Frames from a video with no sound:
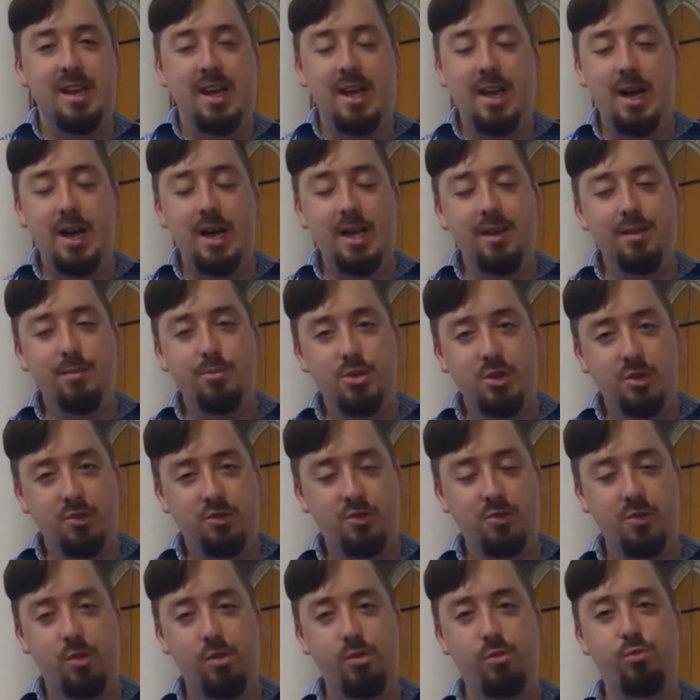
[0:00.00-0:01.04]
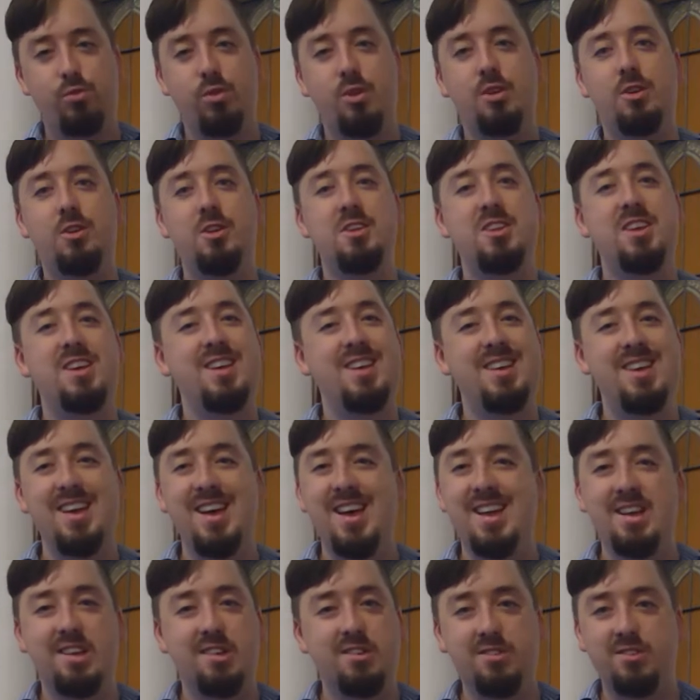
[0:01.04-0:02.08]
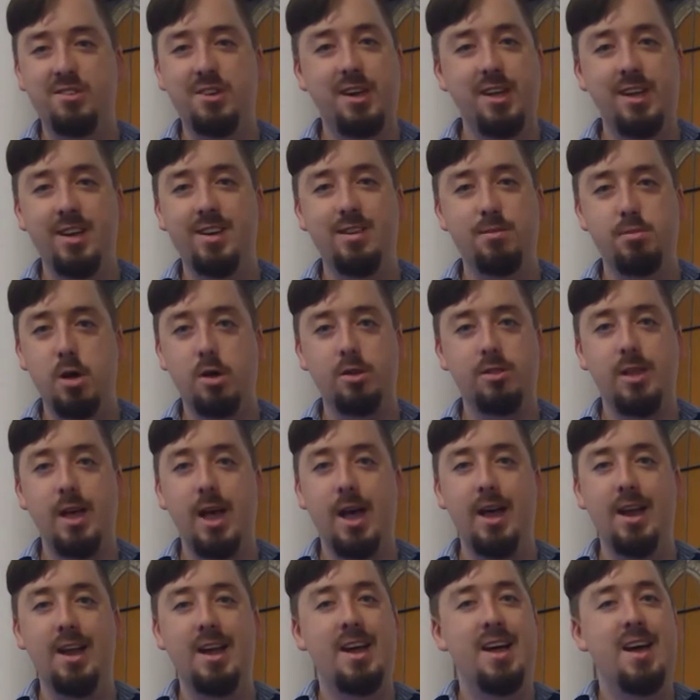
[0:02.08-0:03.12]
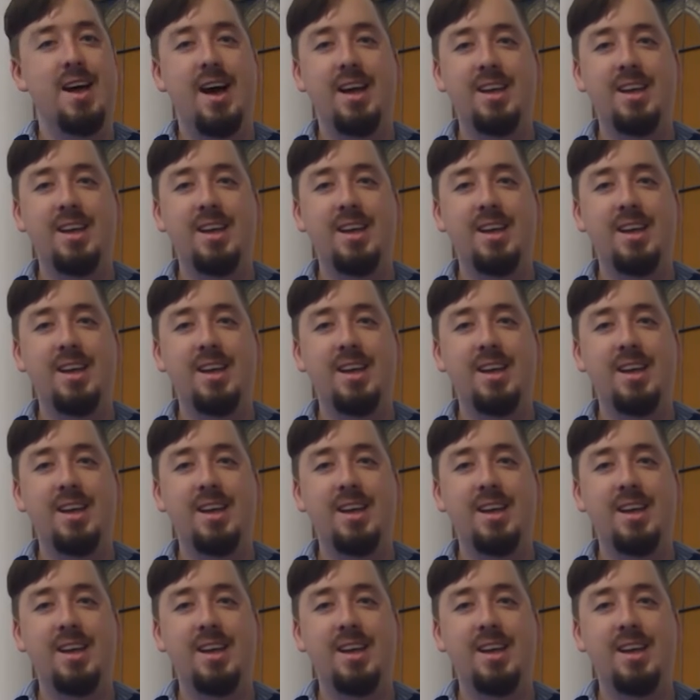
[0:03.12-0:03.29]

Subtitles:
and I am just thrilled and excited about that.